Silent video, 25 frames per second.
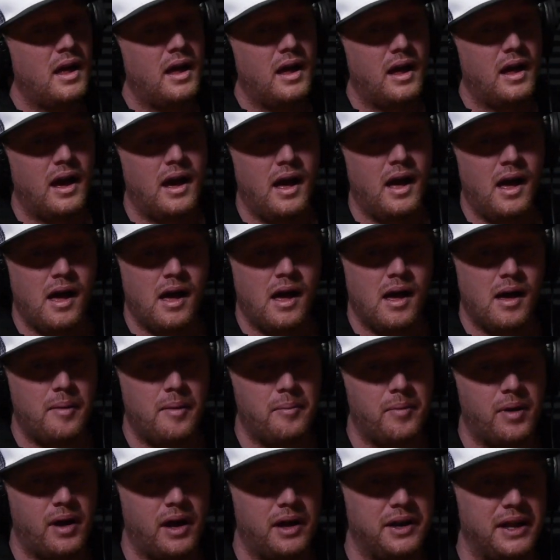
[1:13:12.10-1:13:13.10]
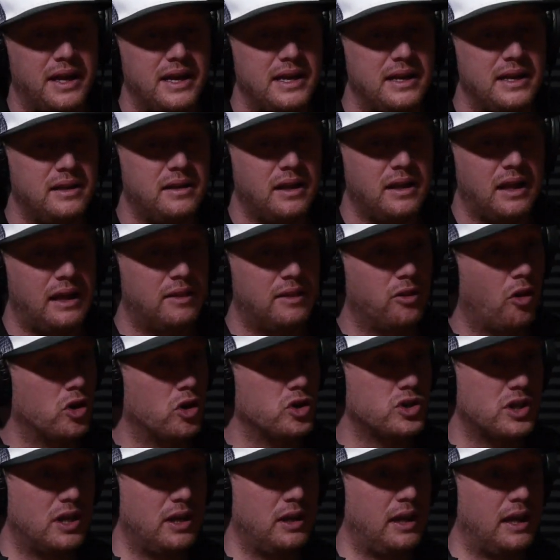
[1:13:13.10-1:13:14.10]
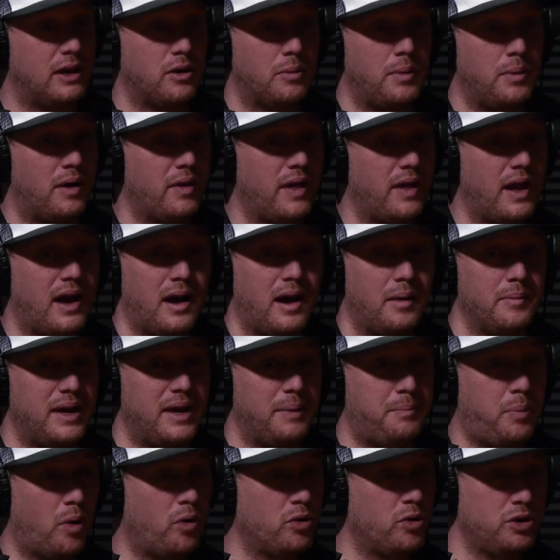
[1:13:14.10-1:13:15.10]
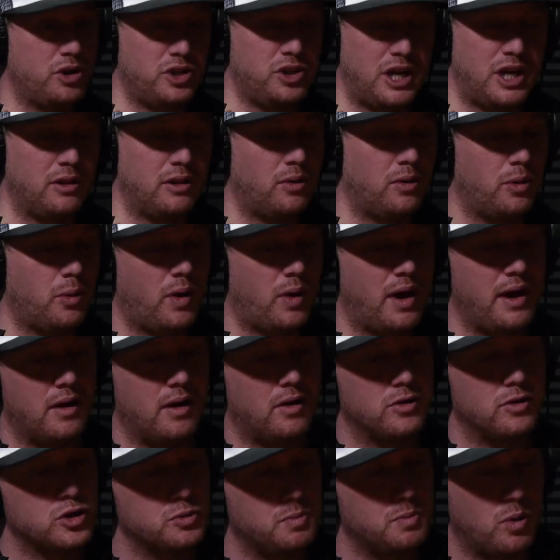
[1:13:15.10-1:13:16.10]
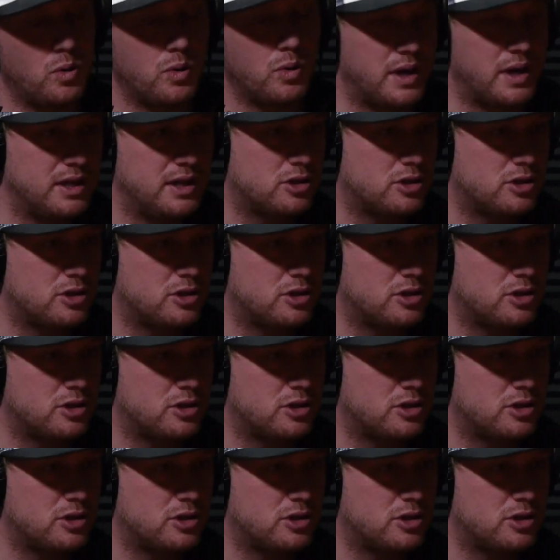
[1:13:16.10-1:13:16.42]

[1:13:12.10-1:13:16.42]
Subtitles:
And he come out of the army, put a shitload of weight on, smoking,